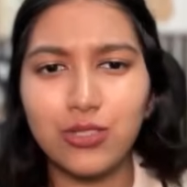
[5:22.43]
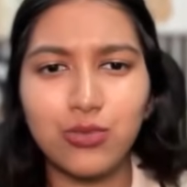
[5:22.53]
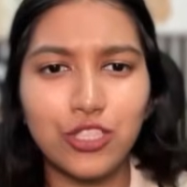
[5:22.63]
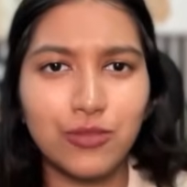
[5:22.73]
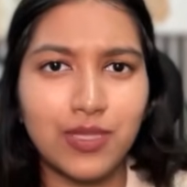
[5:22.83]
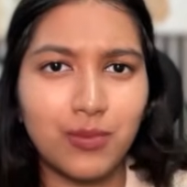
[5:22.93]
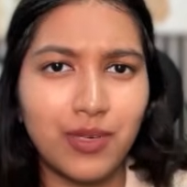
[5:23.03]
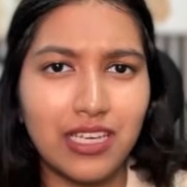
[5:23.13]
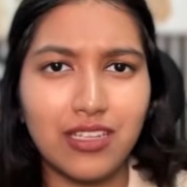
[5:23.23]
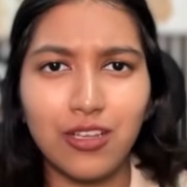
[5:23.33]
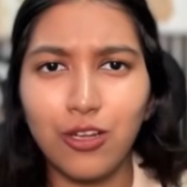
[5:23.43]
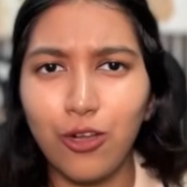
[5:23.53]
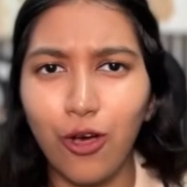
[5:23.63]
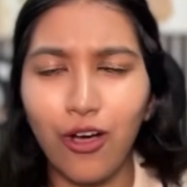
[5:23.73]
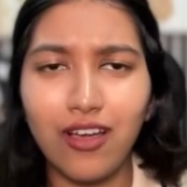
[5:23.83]
switch between
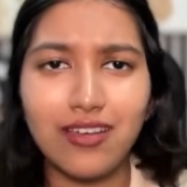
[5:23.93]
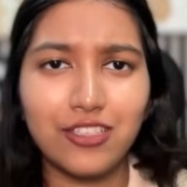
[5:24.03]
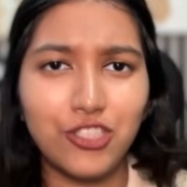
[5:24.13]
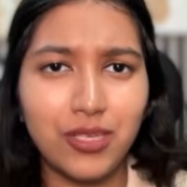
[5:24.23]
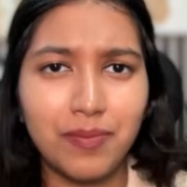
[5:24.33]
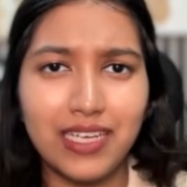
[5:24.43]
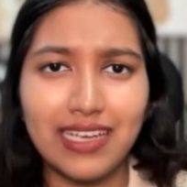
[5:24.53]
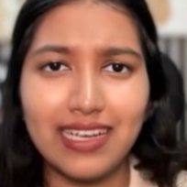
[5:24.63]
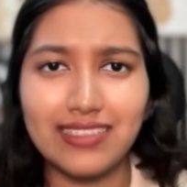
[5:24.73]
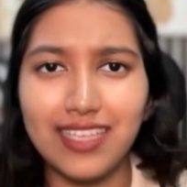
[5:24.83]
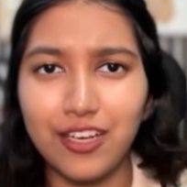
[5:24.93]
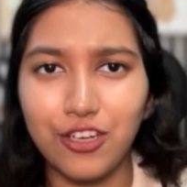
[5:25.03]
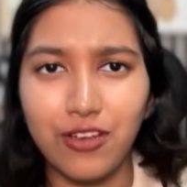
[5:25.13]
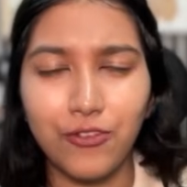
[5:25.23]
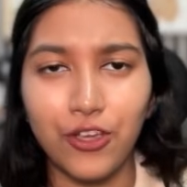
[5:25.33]
Claude, GPT,
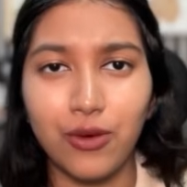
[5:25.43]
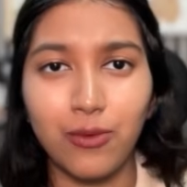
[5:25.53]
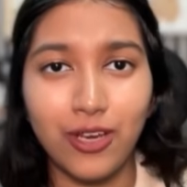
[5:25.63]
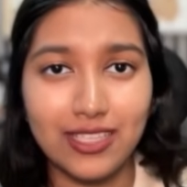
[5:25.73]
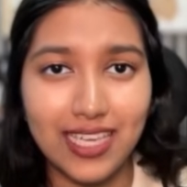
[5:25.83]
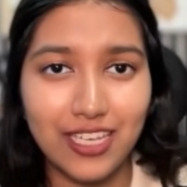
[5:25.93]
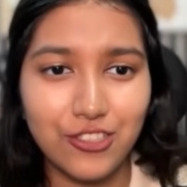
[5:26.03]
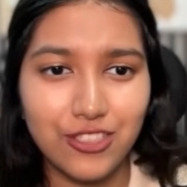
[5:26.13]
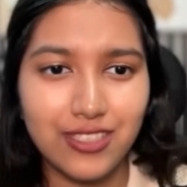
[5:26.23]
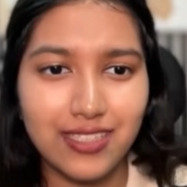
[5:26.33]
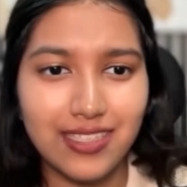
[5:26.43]
etc. for your voice agent.